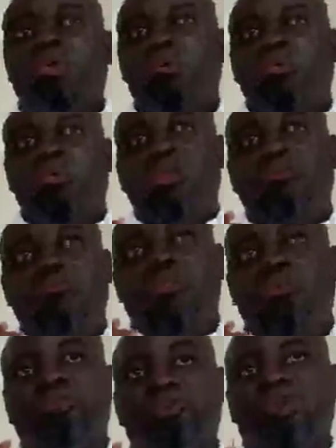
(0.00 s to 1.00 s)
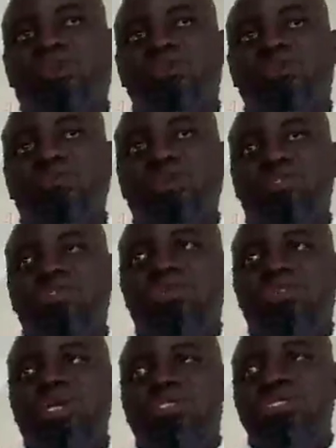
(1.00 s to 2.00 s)
You know, they've come to make sure
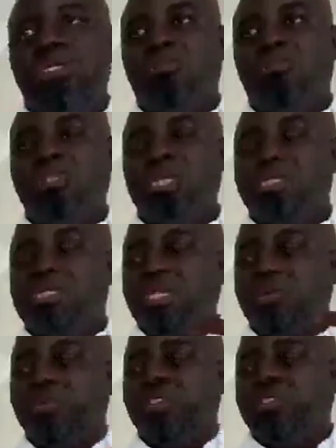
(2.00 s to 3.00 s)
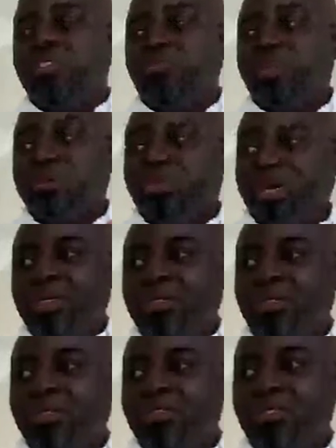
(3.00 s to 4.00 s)
that there's liquidity with the
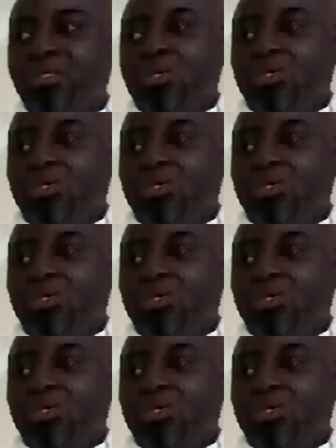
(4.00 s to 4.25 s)
banks.